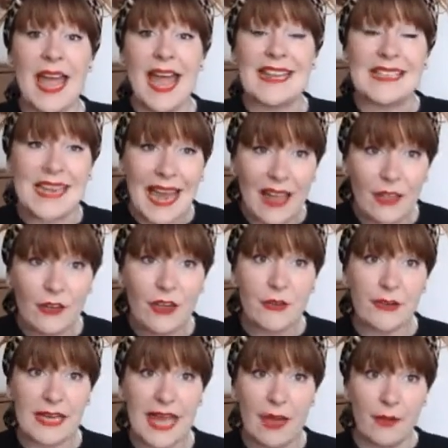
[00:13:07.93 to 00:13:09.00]
And tell
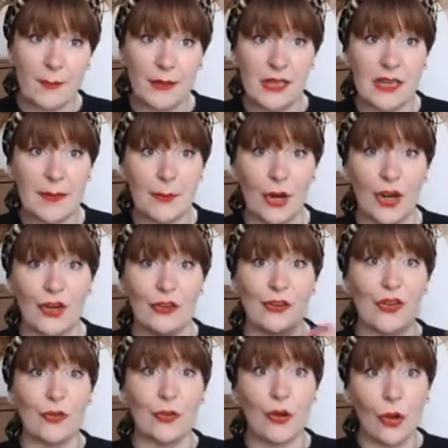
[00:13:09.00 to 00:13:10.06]
your accountability partner
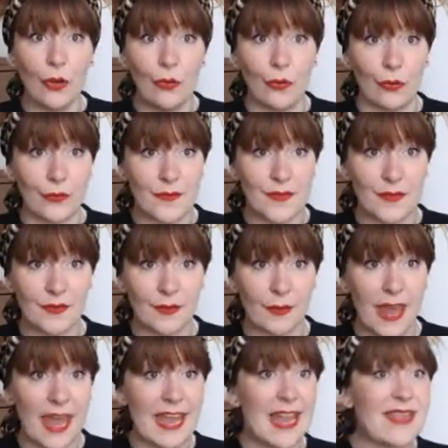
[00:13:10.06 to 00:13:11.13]
your goals,
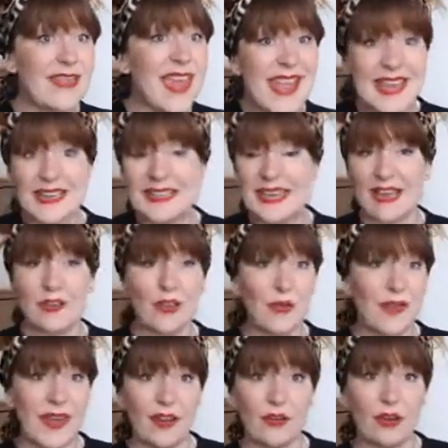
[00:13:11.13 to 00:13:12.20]
okay? And they can tell
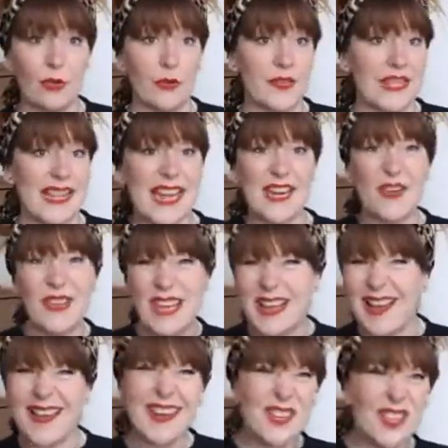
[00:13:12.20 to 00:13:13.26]
you their goals, and then you
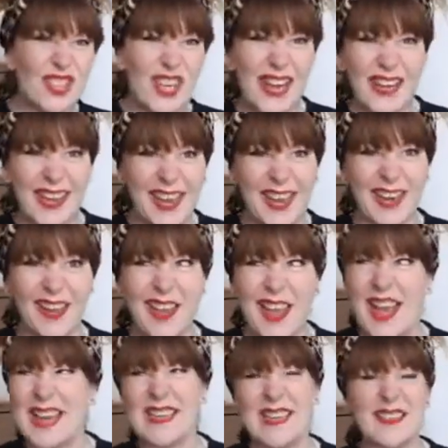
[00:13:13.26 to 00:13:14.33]
can kind of check in.
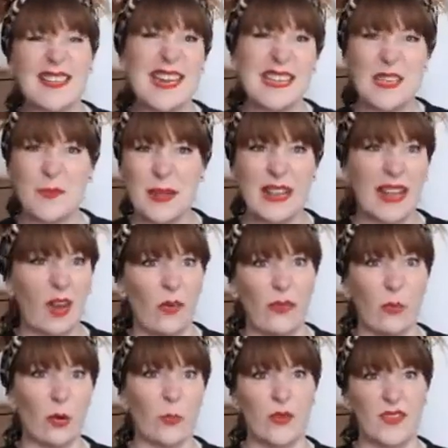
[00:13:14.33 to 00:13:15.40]
It doesn't need to be like a
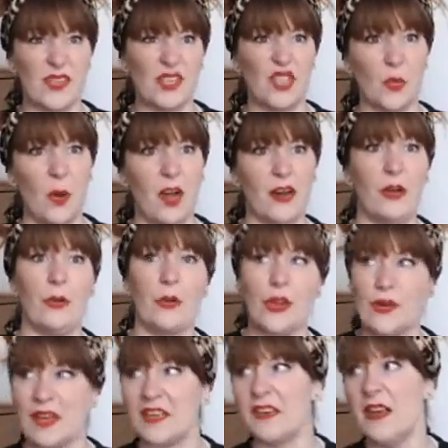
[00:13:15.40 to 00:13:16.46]
formal situano.
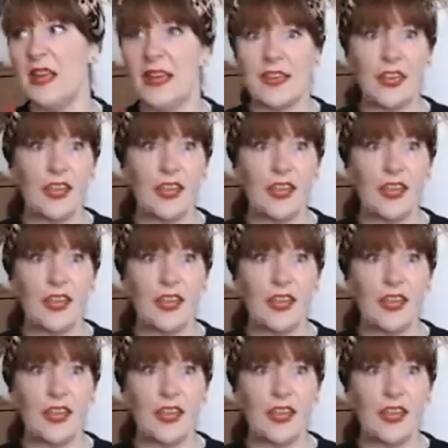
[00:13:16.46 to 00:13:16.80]
You can,